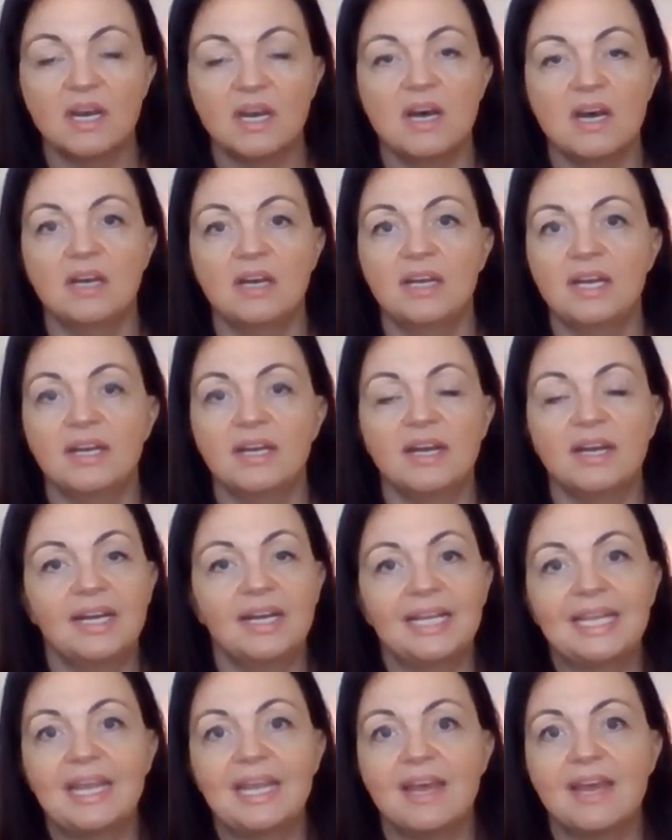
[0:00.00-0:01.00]
Uh,
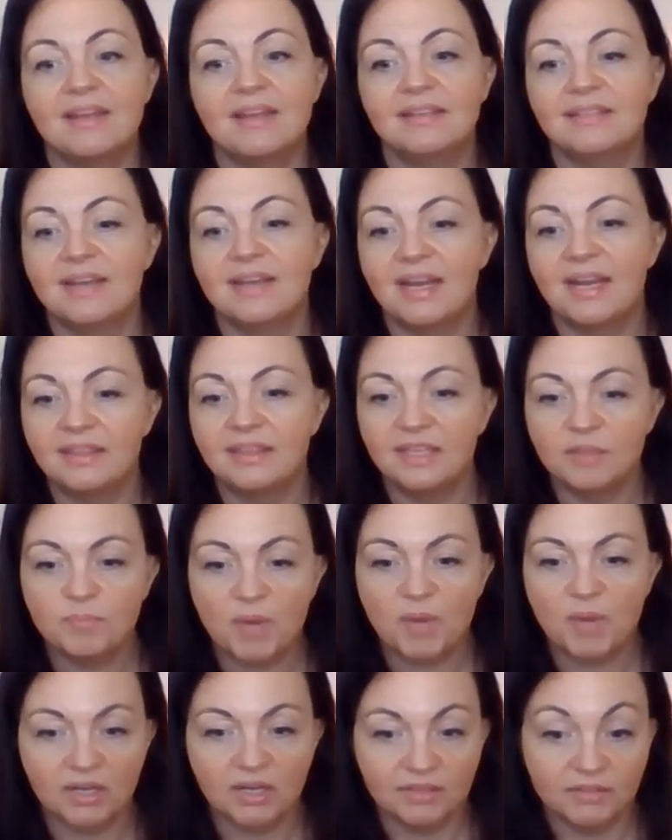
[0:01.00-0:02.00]
and again, I
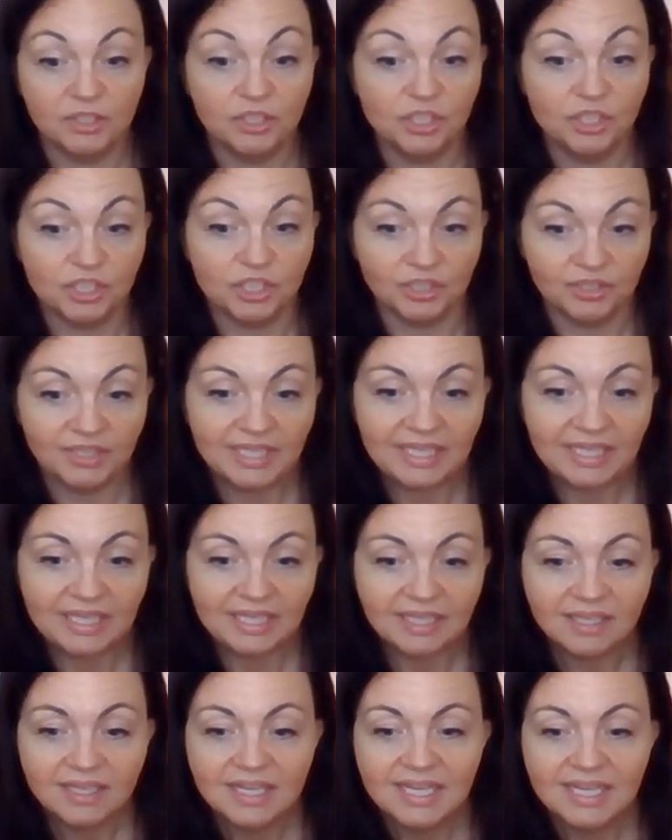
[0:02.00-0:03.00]
think part of the
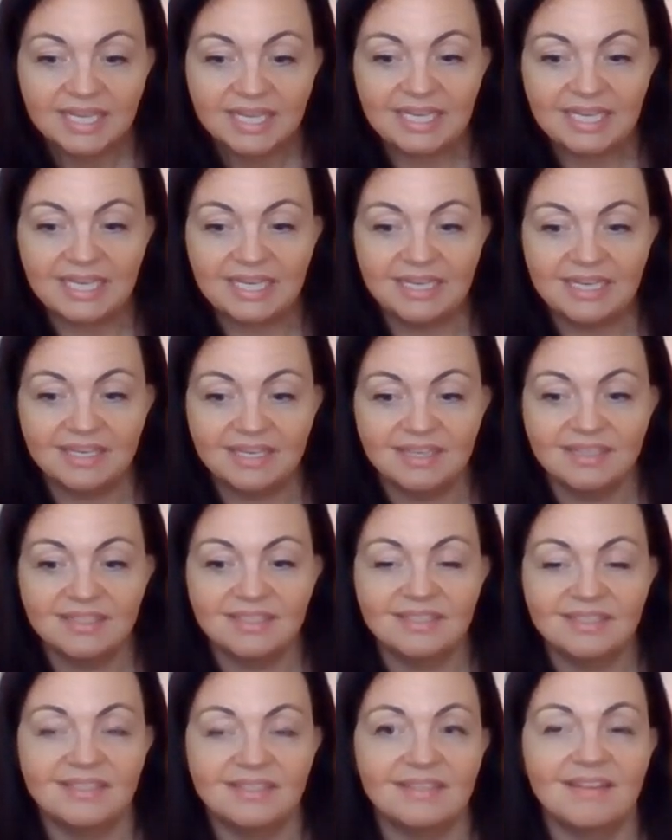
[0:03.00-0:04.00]
journey
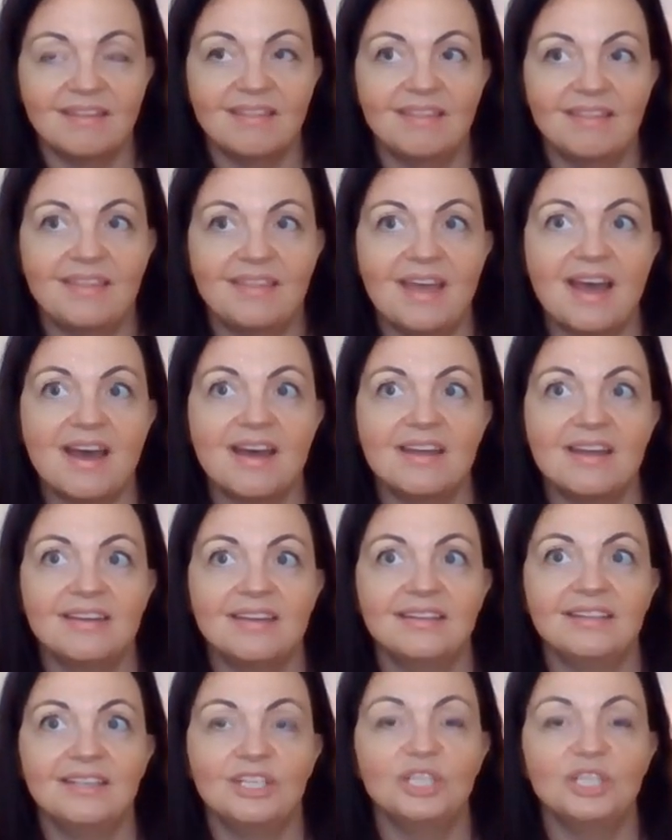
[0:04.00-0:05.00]
is that
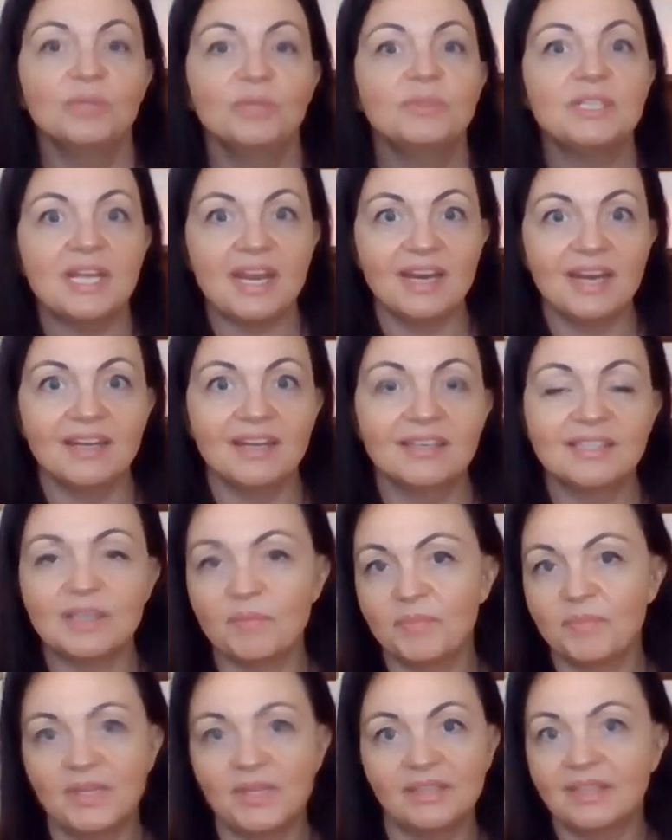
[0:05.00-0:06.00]
you take
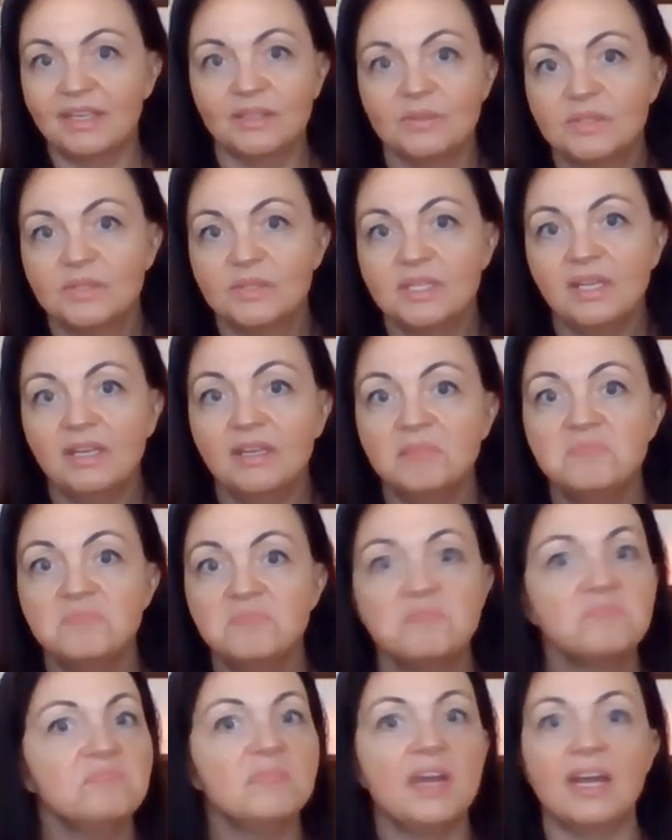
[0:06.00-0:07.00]
something that you see
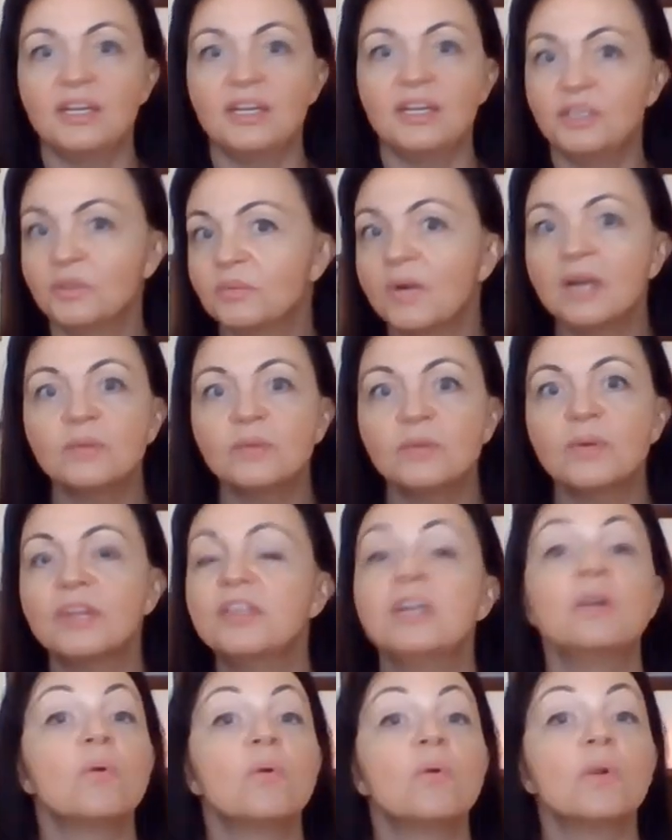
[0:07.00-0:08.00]
and you run
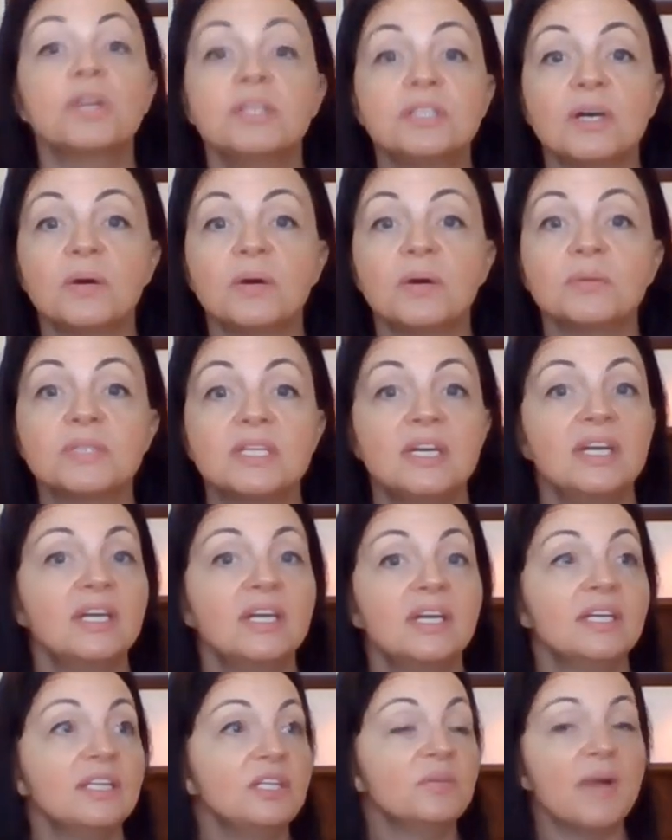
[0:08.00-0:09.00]
with it or you don't.
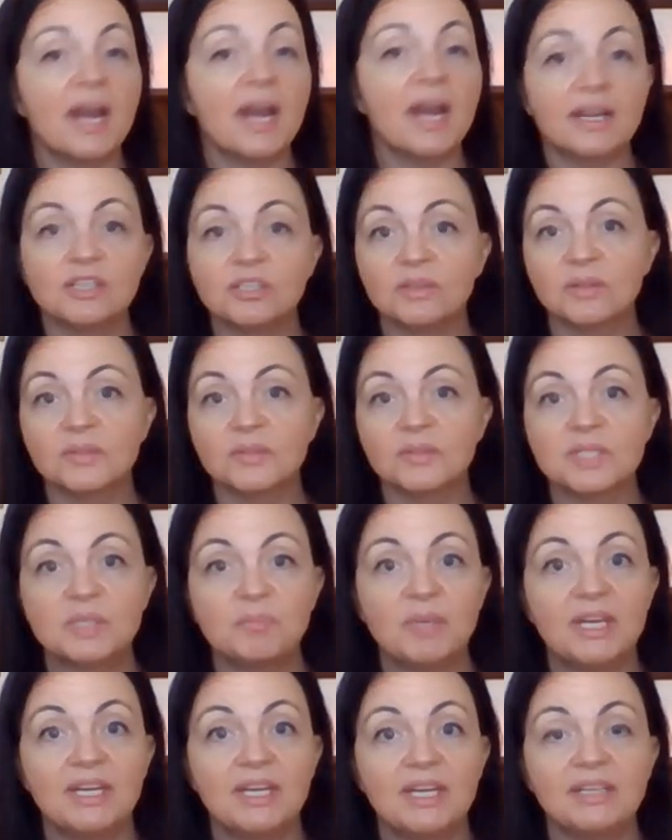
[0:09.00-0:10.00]
You add your own
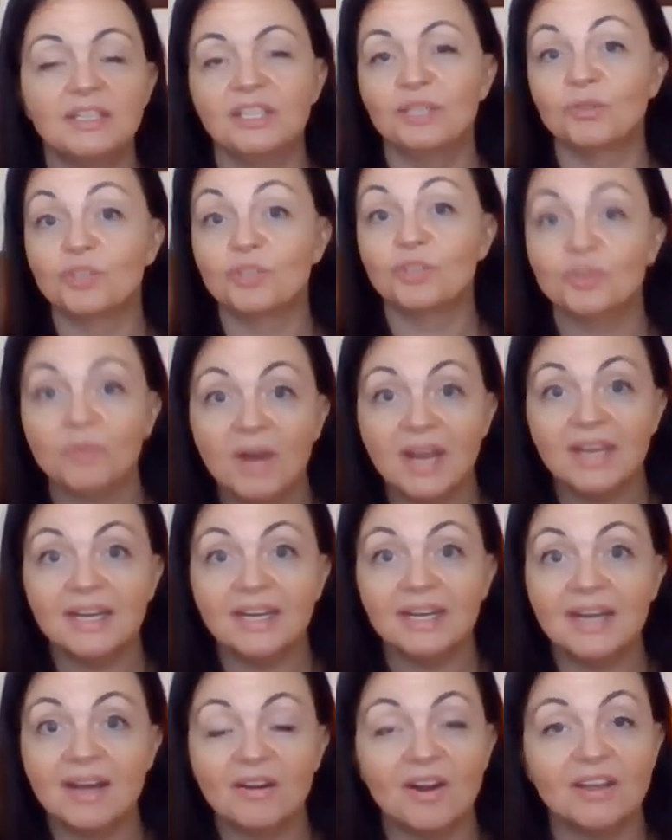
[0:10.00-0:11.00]
spin, you try
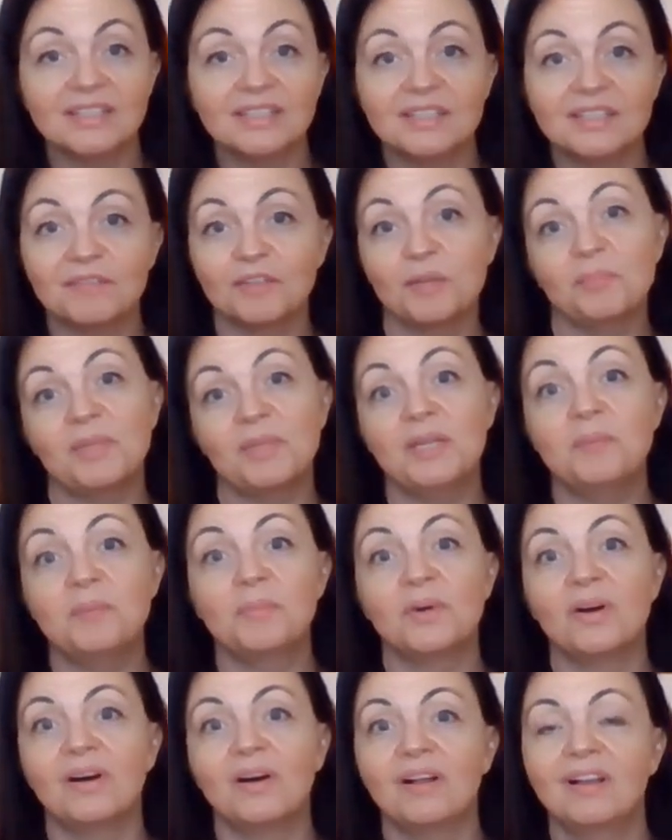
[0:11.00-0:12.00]
it out on different
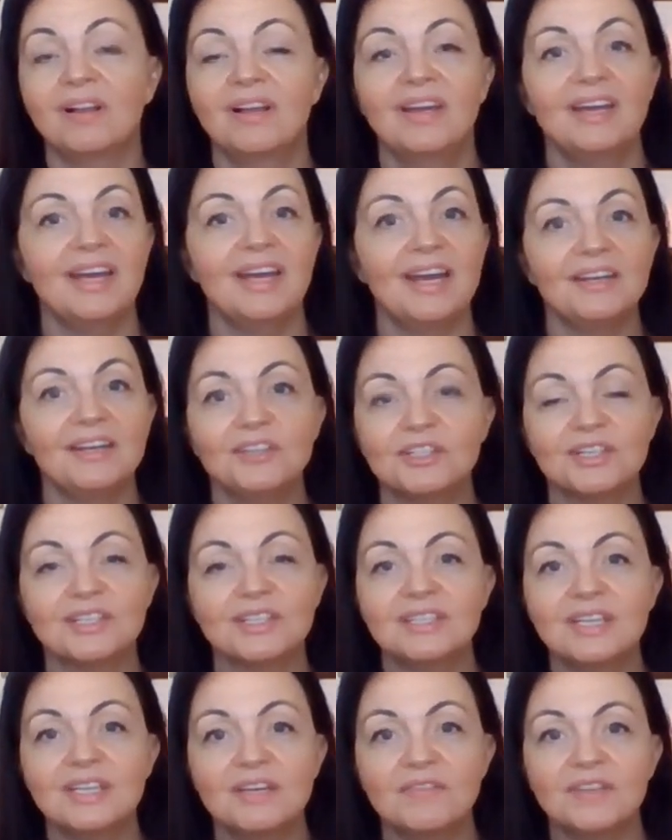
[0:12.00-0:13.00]
people, and you
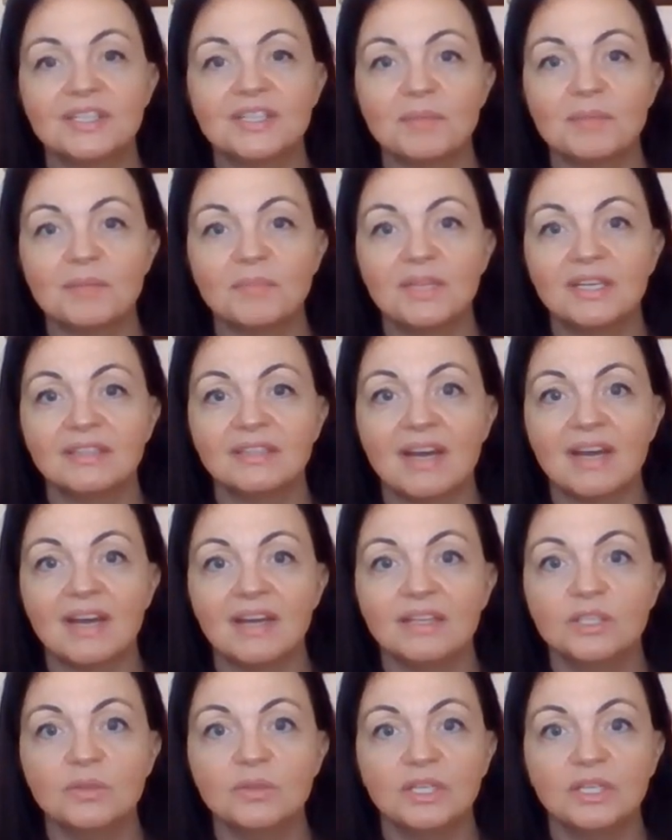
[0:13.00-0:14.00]
just see if it's something
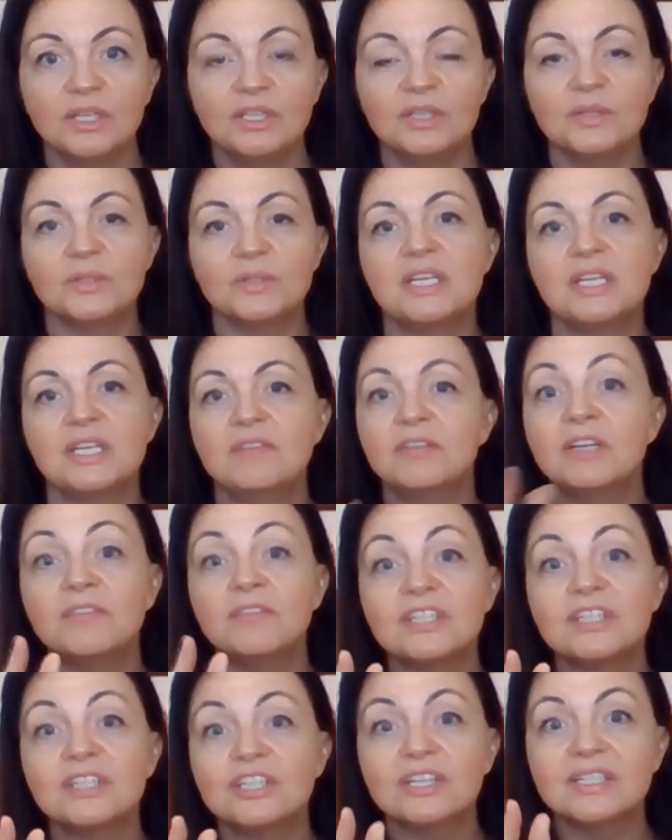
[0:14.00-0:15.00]
that you can use, even
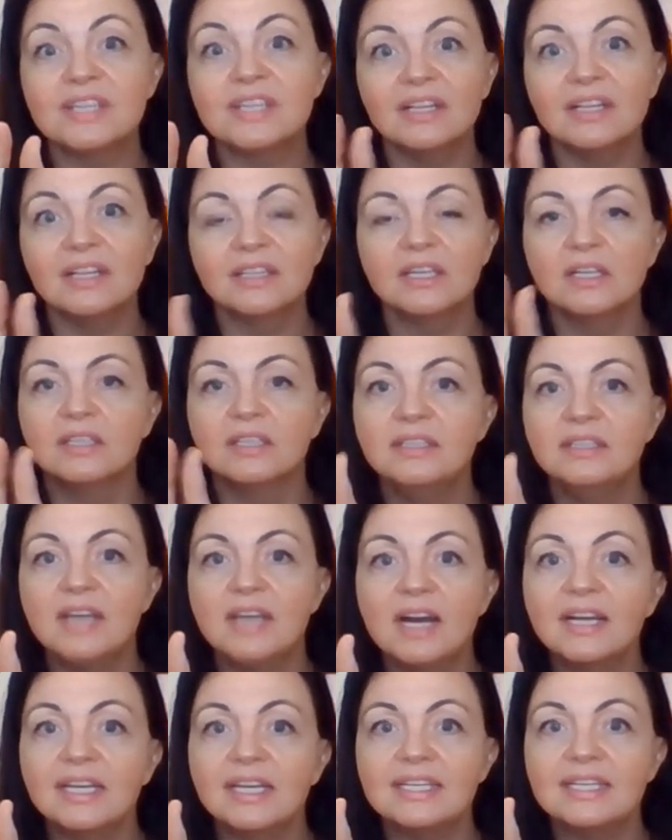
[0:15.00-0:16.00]
if it's just that little
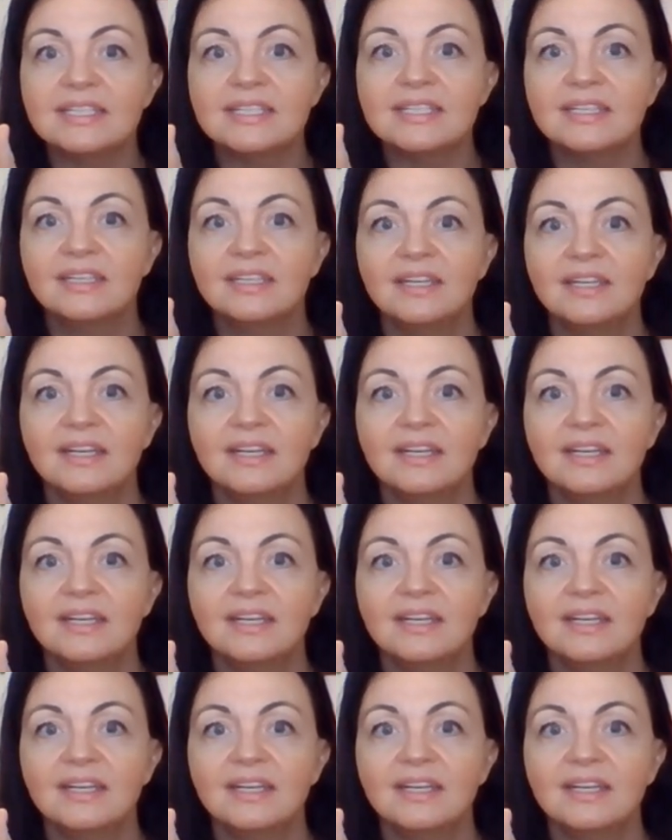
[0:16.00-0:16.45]
nugget